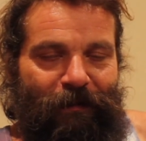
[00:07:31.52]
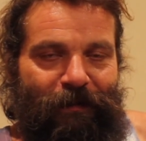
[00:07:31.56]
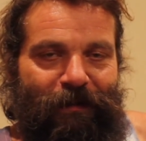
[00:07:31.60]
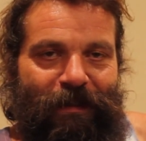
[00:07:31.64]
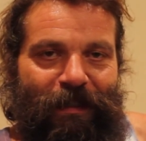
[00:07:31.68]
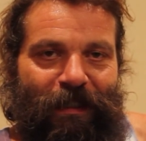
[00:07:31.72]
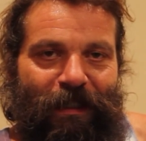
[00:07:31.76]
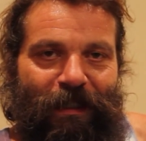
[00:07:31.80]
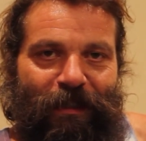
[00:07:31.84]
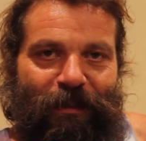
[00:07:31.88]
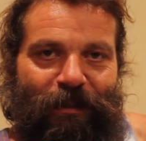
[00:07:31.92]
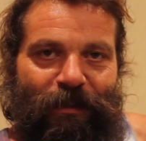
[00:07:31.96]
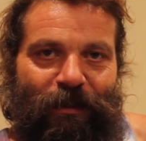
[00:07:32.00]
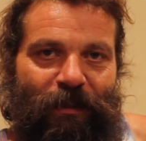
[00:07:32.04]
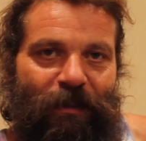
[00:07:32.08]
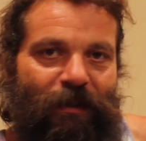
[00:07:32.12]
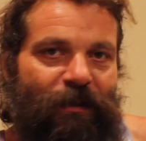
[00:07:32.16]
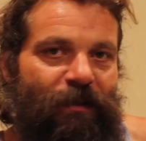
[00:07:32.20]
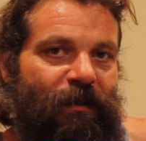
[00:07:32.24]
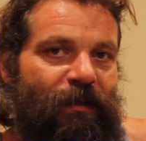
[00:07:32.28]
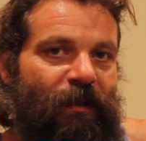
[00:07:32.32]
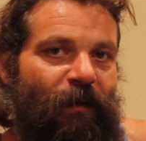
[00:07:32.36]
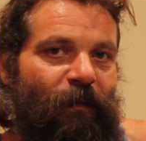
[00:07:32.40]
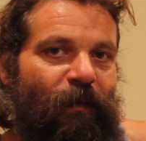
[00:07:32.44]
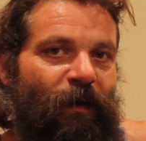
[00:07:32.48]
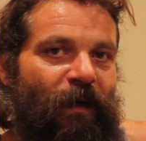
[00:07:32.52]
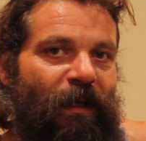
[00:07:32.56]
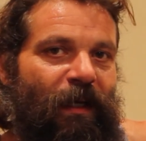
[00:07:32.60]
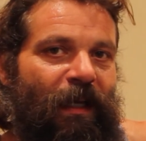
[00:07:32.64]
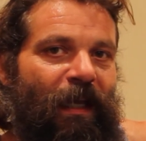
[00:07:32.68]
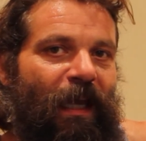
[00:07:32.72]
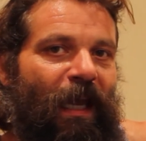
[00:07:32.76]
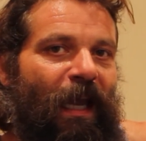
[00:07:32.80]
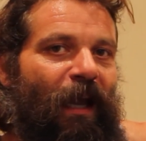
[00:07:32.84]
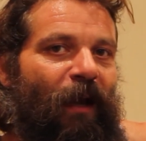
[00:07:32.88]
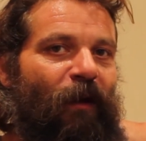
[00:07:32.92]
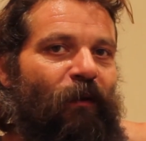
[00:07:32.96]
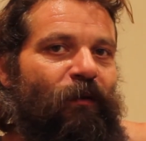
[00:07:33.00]
Teaching
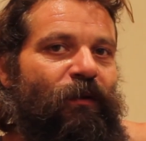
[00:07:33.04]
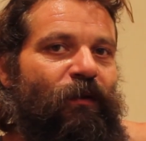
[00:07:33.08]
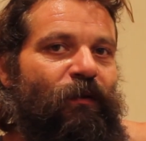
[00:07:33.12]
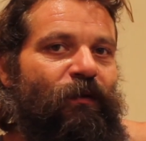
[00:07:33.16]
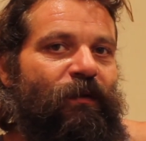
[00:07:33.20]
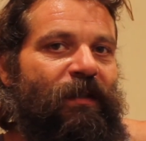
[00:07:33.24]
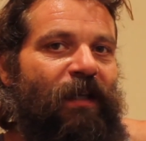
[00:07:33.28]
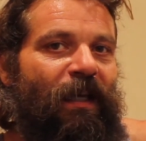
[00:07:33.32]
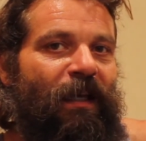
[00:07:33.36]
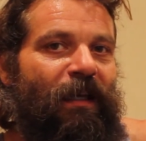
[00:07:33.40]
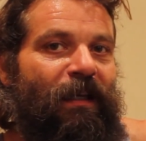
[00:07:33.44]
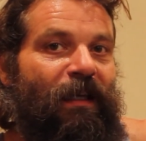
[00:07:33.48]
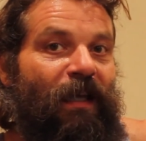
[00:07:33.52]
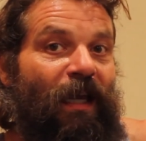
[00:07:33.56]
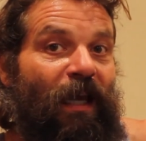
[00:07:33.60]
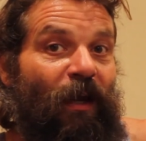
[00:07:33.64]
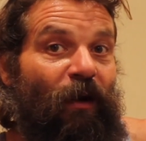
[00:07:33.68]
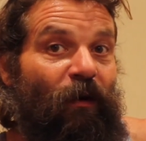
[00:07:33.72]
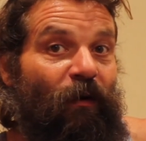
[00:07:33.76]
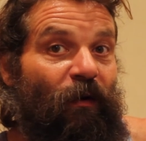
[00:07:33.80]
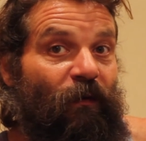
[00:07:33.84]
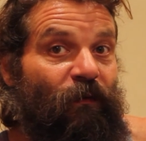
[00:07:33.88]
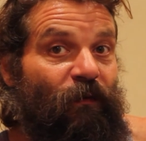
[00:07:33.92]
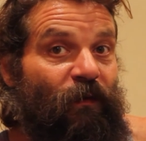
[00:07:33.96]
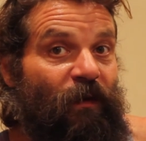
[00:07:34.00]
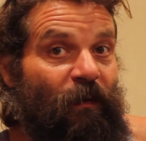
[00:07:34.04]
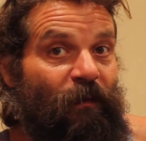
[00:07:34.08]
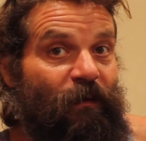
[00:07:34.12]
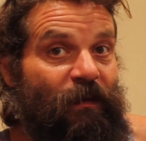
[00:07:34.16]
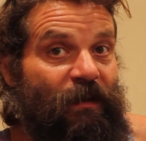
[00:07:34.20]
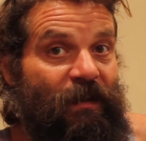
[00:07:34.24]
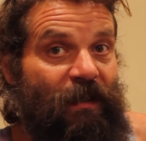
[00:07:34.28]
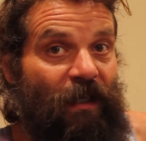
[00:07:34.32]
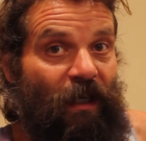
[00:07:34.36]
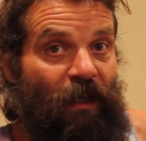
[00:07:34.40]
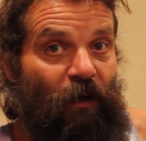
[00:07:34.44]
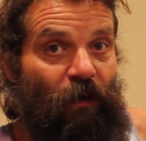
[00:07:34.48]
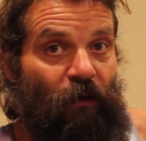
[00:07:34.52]
somebody how to take care of
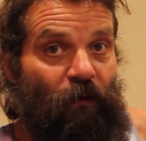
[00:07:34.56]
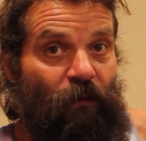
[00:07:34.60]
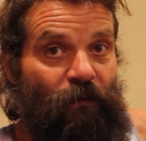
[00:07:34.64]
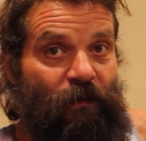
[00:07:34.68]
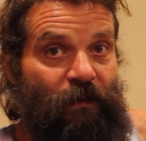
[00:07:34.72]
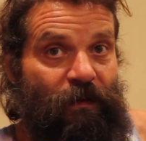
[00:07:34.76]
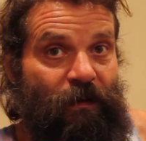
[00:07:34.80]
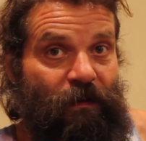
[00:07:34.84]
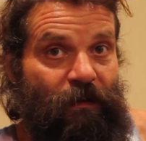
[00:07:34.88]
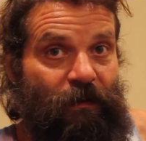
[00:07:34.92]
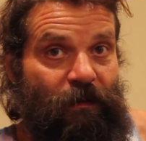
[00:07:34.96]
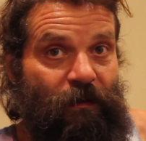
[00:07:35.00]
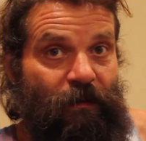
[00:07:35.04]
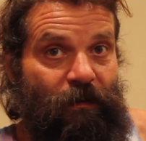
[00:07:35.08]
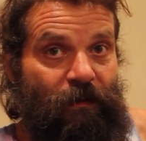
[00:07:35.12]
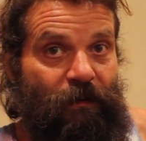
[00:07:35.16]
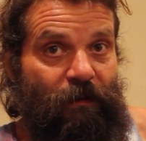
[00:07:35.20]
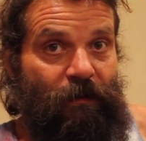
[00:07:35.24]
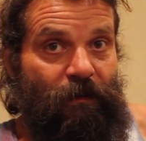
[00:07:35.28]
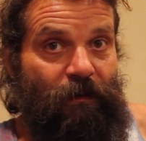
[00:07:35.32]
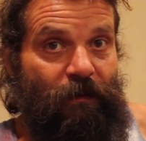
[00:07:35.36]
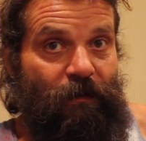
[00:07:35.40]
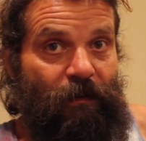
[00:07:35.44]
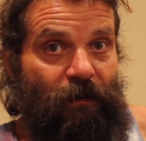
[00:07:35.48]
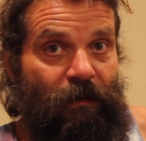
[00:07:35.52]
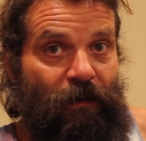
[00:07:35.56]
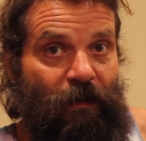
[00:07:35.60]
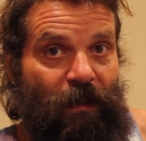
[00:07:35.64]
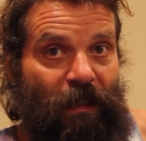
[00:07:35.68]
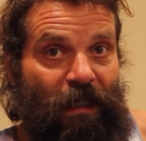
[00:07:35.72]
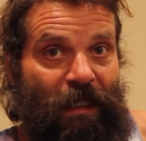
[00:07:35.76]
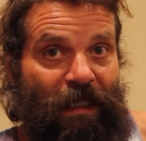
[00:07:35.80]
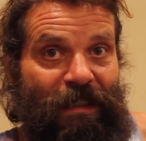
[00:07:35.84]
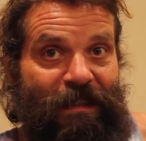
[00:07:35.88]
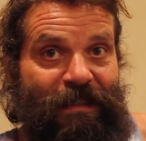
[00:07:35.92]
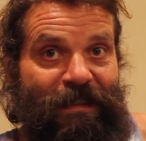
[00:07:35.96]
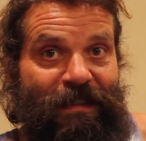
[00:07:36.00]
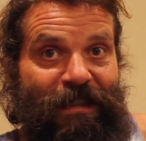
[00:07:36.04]
themselves
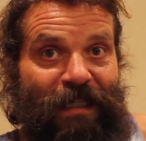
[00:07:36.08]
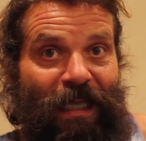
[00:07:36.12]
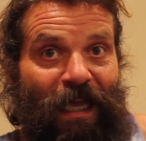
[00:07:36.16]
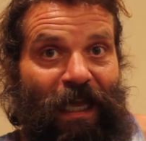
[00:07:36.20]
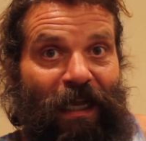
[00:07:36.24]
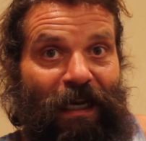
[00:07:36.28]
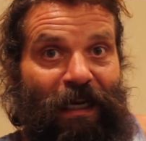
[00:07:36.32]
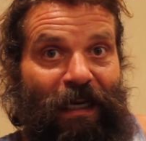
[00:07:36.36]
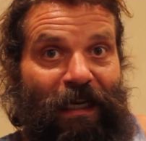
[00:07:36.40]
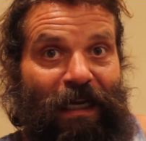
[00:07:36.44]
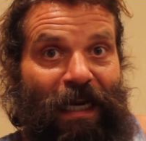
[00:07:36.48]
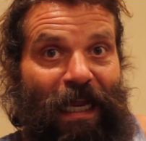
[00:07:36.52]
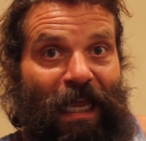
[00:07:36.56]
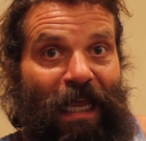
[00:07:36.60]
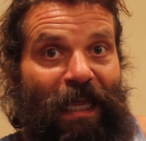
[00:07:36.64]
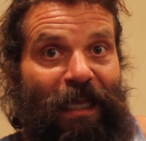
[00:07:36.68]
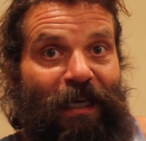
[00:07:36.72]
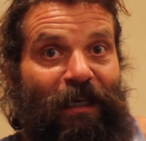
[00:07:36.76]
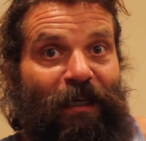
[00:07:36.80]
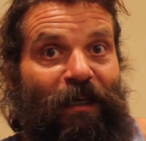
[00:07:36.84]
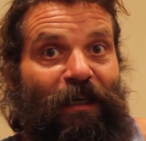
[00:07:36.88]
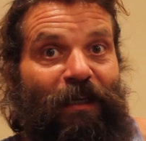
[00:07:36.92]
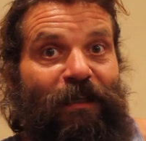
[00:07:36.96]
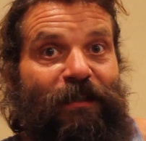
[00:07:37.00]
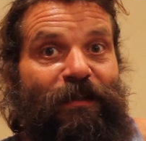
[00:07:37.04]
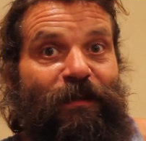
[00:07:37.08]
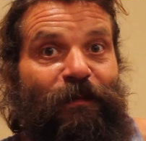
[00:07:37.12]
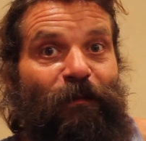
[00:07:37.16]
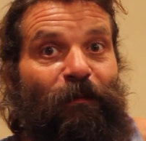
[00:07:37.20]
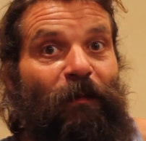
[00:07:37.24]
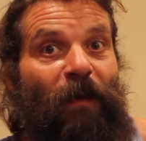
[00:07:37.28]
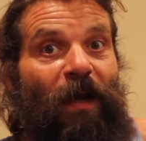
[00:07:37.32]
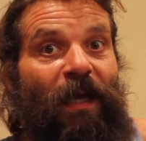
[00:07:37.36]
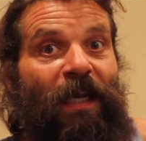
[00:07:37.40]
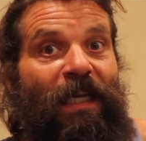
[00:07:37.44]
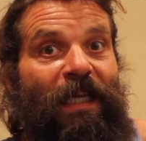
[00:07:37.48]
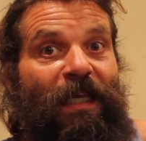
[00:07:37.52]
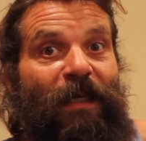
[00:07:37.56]
is not an endless
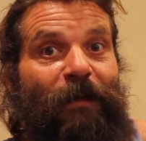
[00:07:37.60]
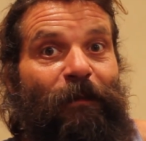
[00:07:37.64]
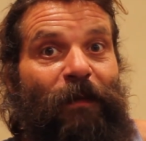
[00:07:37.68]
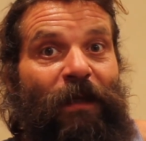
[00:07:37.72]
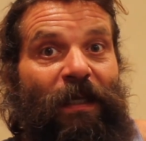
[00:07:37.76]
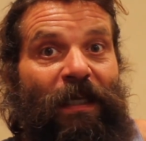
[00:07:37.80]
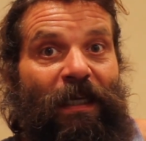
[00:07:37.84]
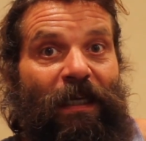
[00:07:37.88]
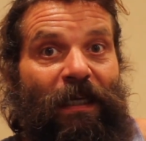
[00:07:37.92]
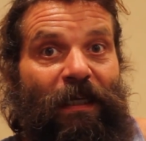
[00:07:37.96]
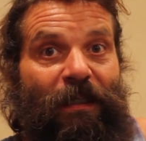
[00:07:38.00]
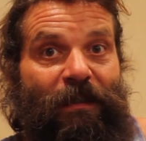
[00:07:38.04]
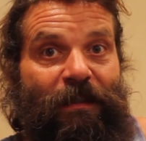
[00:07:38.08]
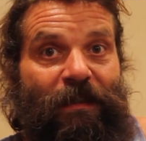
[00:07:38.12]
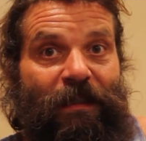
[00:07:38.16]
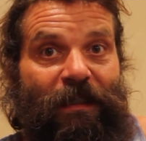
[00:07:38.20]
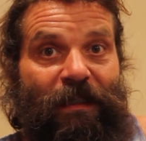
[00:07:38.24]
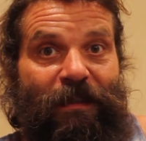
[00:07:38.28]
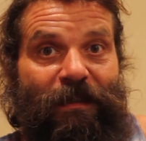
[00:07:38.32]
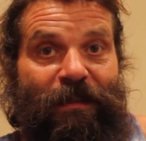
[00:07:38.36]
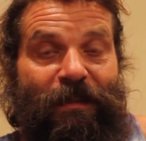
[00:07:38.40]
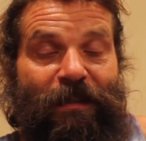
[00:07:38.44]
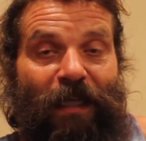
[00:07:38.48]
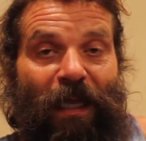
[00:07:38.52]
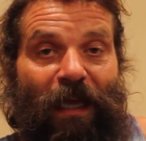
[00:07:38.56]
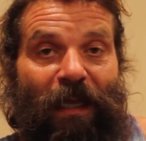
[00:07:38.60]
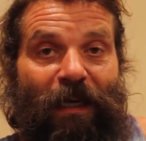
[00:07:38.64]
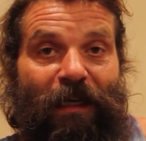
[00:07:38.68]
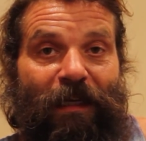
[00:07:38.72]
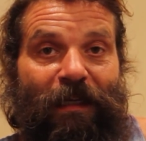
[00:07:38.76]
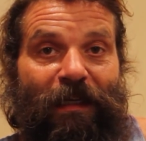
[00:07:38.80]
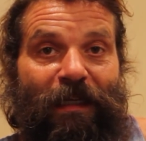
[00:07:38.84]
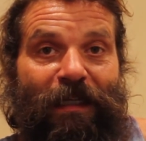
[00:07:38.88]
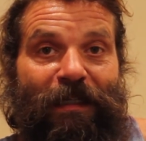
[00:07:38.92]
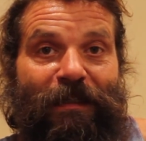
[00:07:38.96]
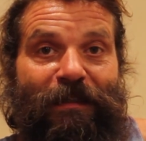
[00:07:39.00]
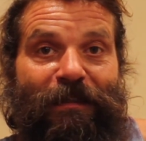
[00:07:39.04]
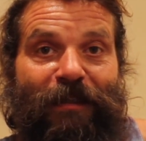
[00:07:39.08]
money pit, is not
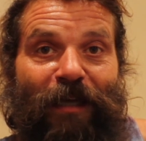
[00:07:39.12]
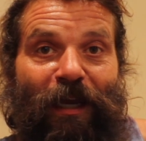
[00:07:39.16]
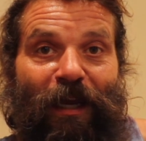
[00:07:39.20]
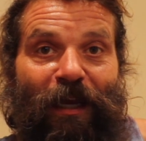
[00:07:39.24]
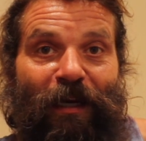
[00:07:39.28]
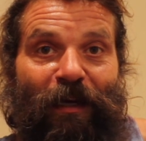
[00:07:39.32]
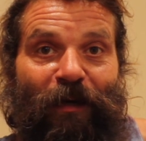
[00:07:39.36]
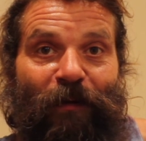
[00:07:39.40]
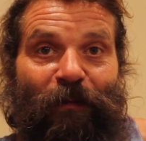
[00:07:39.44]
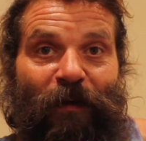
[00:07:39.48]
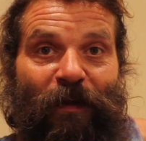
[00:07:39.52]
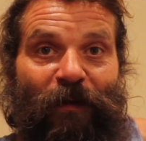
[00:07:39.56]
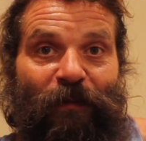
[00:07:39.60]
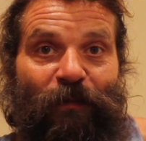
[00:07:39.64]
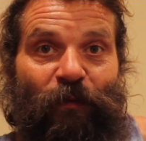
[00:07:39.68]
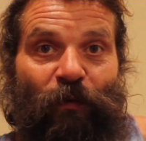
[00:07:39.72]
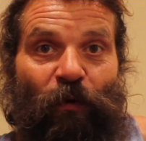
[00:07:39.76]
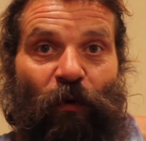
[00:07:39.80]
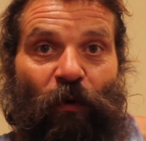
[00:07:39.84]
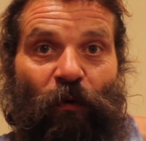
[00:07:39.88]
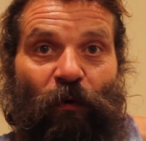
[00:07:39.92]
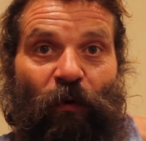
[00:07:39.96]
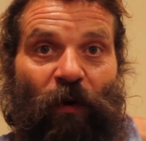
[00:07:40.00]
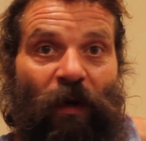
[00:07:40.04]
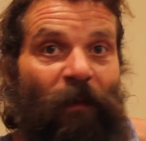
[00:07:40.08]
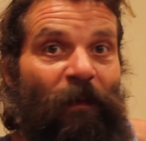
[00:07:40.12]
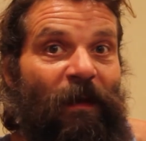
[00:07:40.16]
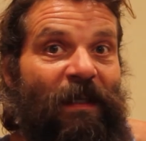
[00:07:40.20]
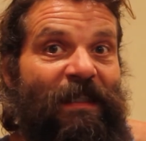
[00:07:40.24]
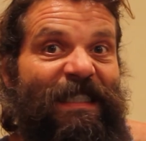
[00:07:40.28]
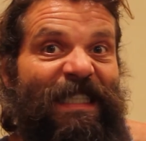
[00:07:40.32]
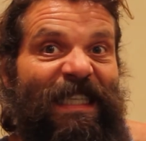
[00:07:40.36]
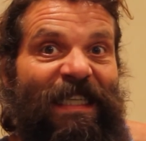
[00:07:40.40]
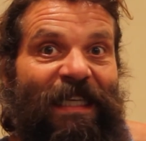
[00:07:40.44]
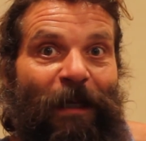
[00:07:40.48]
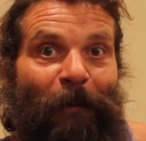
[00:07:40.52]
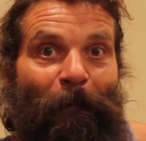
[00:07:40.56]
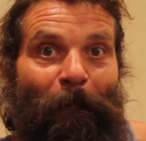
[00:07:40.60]
an entitlement program,
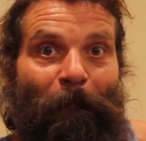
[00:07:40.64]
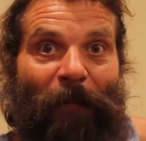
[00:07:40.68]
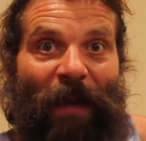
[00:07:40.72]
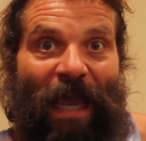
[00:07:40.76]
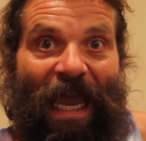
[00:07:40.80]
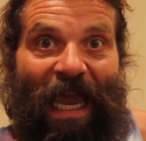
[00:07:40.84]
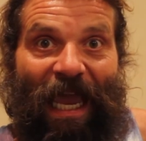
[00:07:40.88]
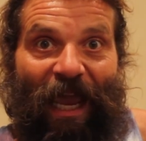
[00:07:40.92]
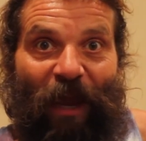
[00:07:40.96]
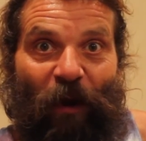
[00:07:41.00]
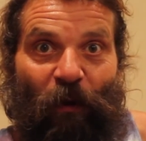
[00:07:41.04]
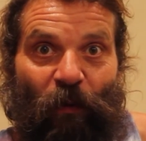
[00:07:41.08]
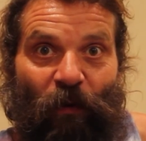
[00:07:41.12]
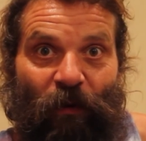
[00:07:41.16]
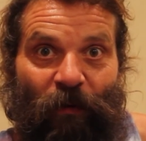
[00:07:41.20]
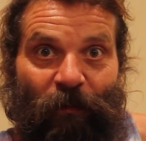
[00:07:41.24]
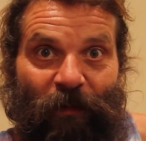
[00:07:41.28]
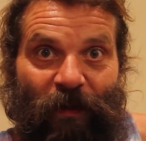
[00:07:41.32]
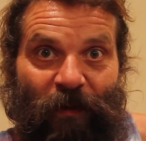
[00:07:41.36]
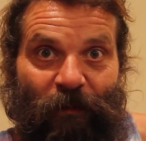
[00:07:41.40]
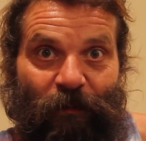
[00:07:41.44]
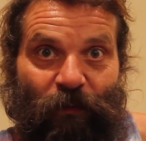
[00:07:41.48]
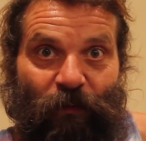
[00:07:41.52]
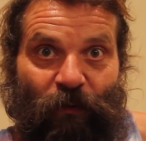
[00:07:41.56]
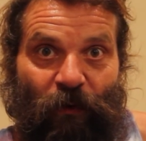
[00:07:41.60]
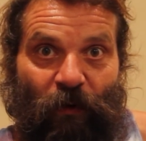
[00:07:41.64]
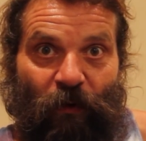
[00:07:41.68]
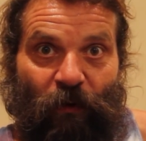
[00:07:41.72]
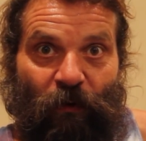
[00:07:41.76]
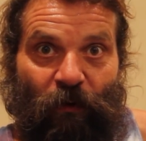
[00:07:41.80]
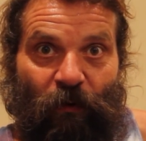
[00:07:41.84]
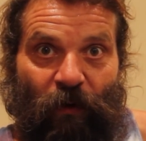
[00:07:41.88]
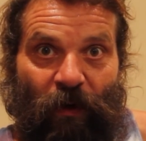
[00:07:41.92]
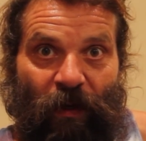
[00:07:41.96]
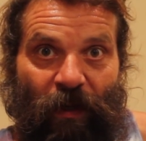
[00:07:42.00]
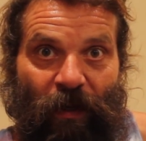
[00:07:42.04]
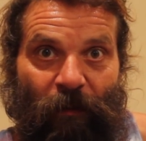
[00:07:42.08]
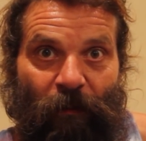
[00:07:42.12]
it's an empowerment
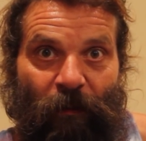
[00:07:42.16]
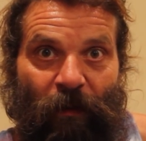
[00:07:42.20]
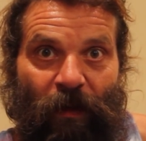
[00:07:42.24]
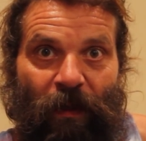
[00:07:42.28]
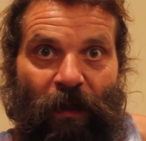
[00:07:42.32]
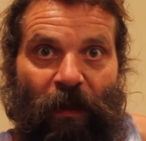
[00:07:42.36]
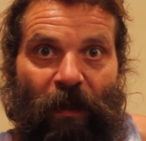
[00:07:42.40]
program.